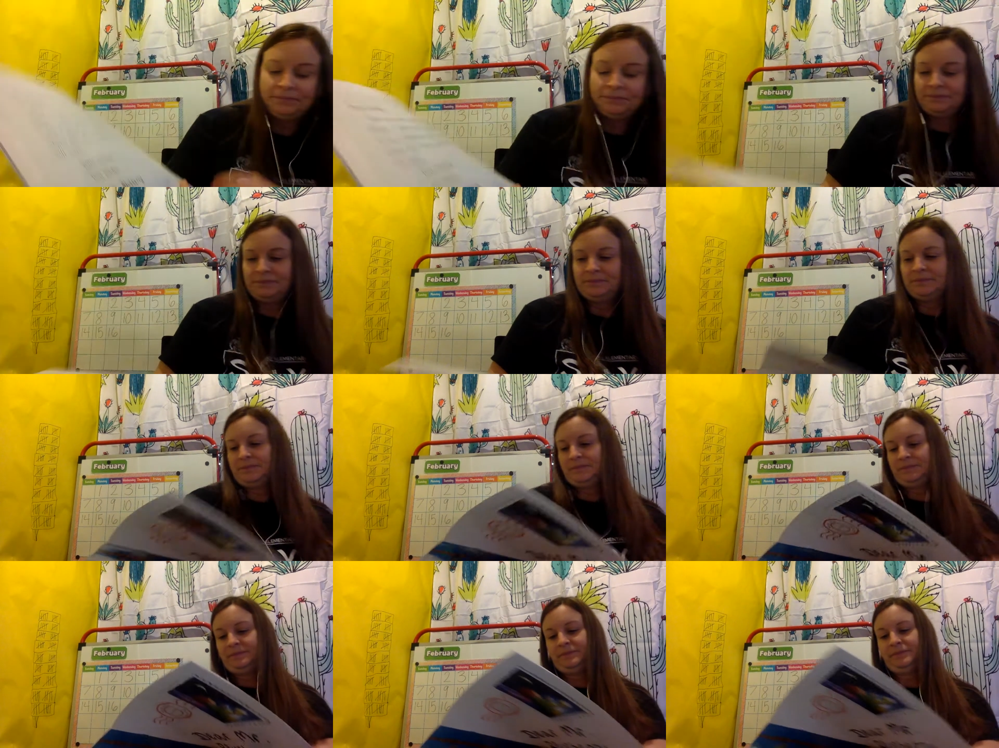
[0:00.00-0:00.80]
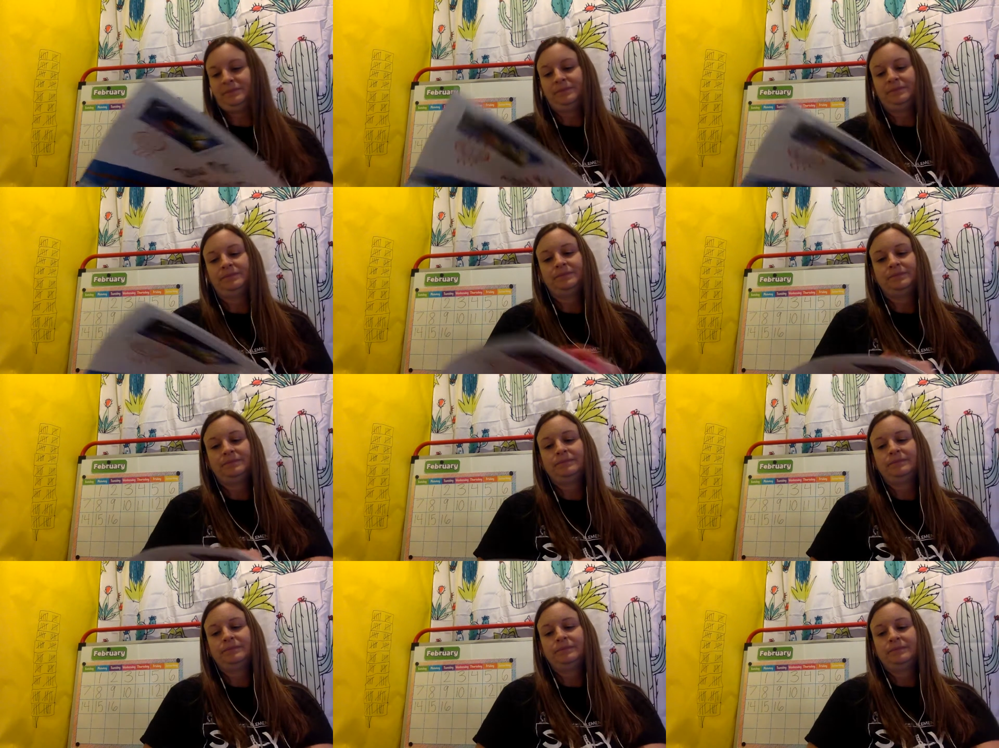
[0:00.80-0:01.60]

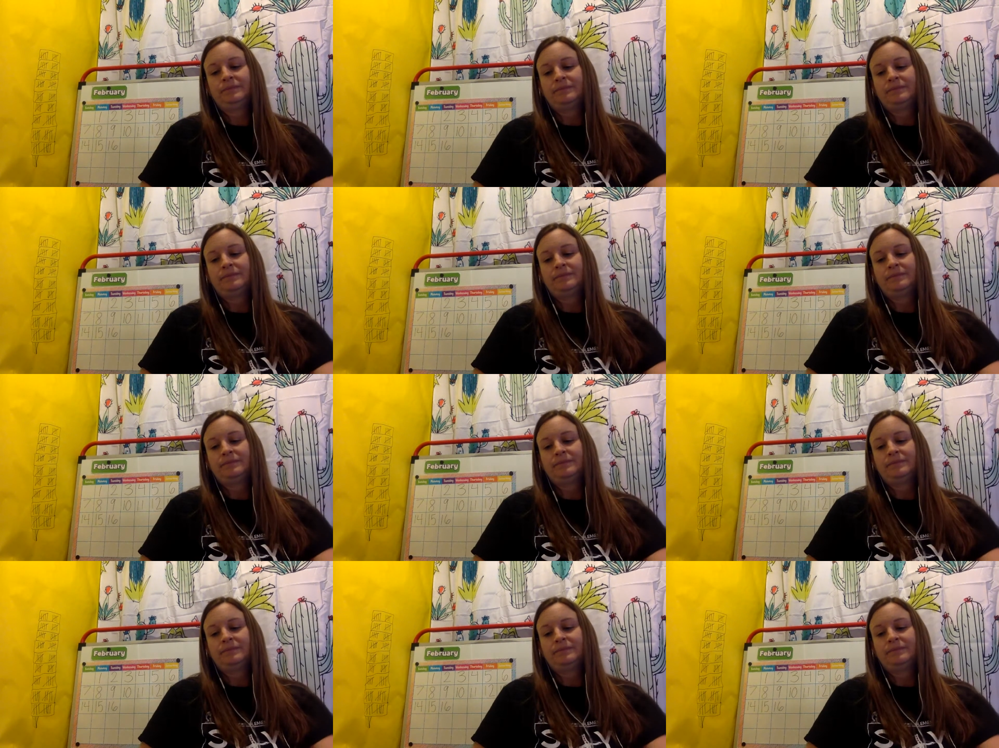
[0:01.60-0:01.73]
(silence)